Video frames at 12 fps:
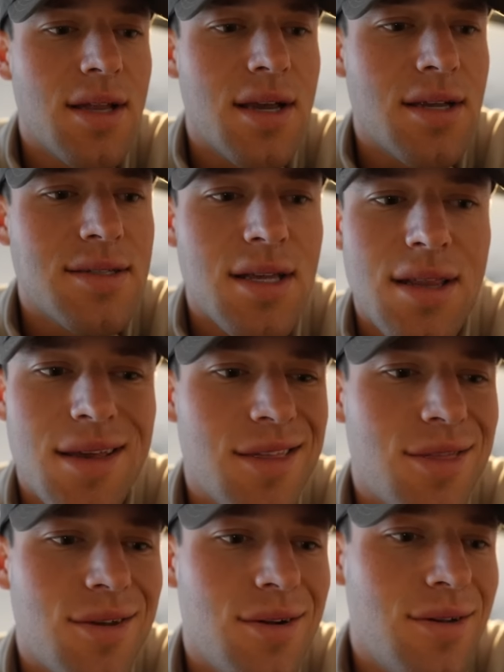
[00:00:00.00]
like I said, like
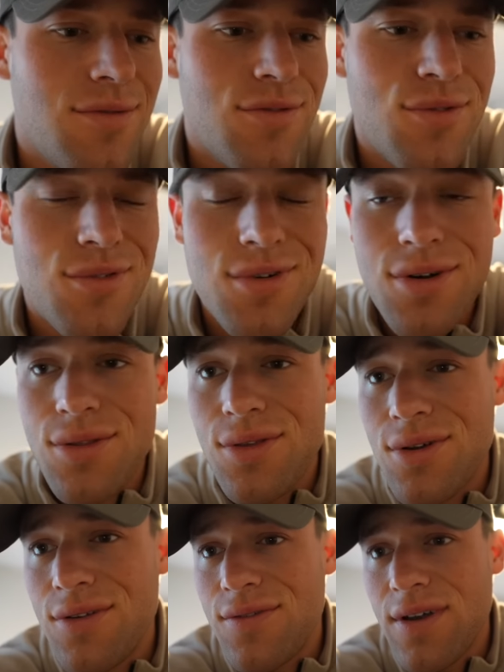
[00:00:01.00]
34 to
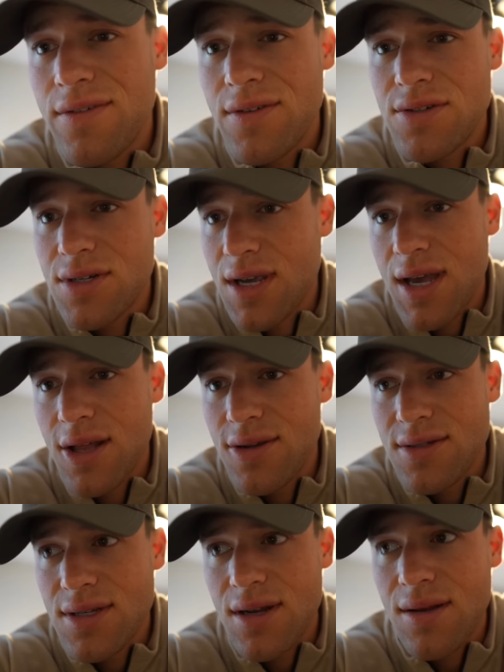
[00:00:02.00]
3500
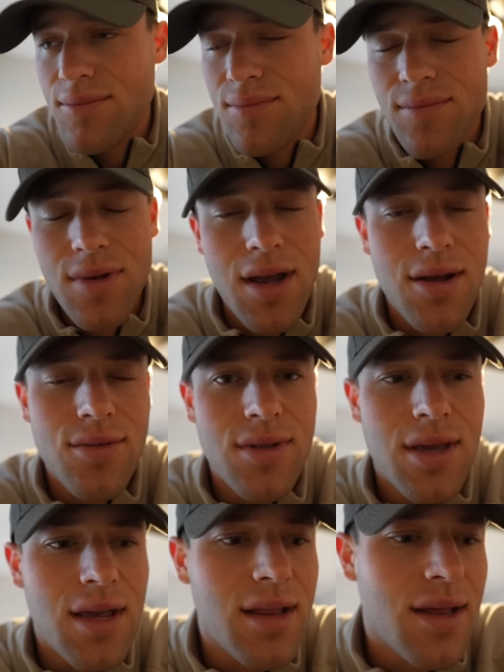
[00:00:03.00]
calories and I, I
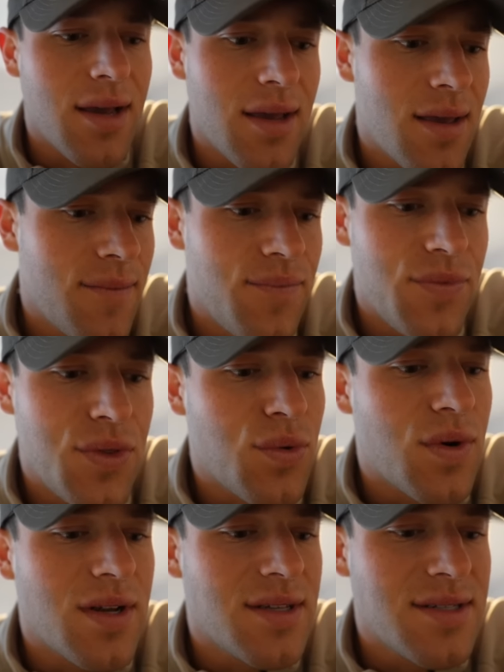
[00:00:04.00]
only ate like
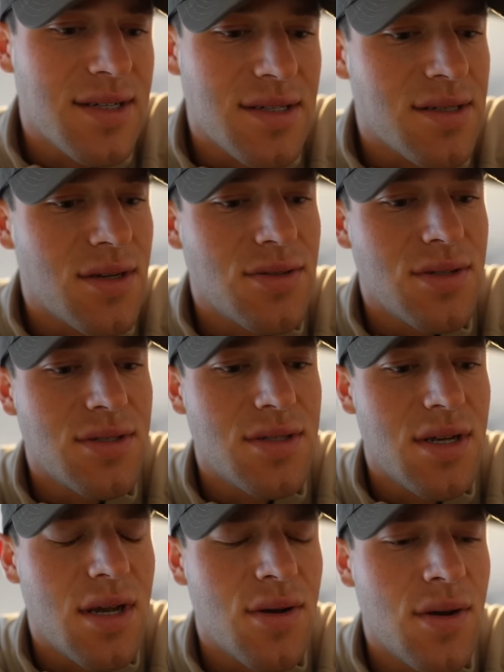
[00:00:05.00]
2600
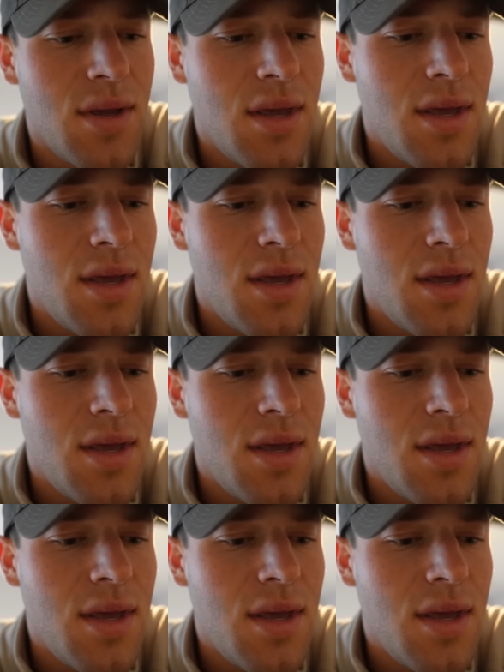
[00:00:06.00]
so